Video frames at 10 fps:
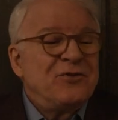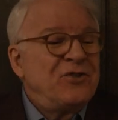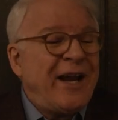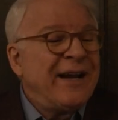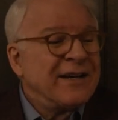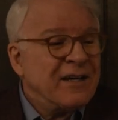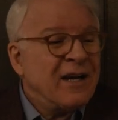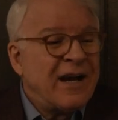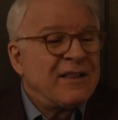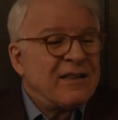Jan,
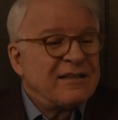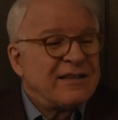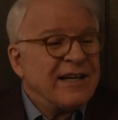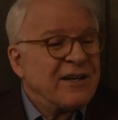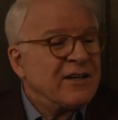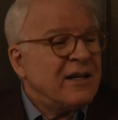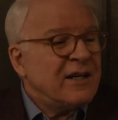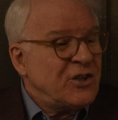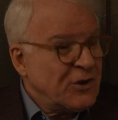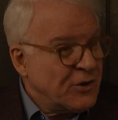I think.
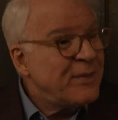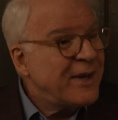She could